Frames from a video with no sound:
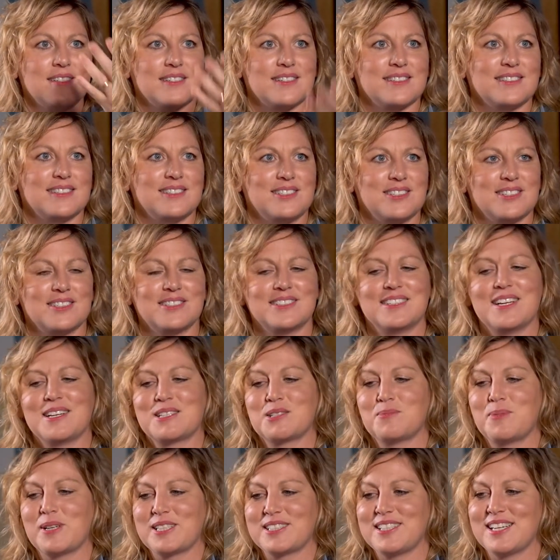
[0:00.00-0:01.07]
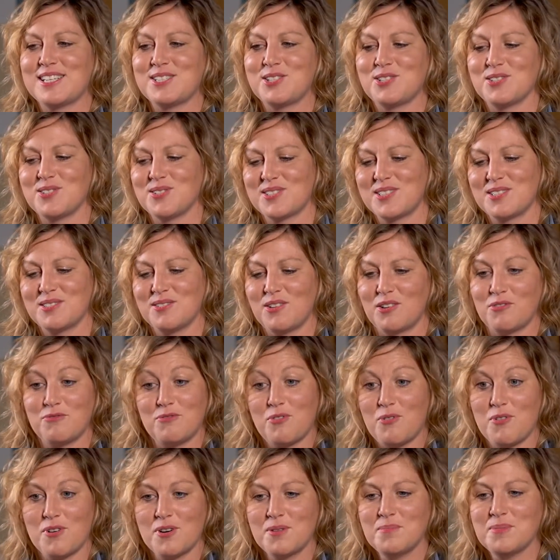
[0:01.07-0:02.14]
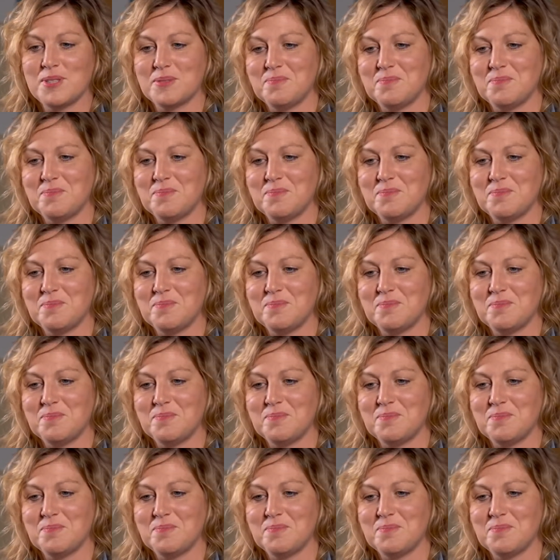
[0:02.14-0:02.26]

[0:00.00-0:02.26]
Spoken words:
and your expectations are formed.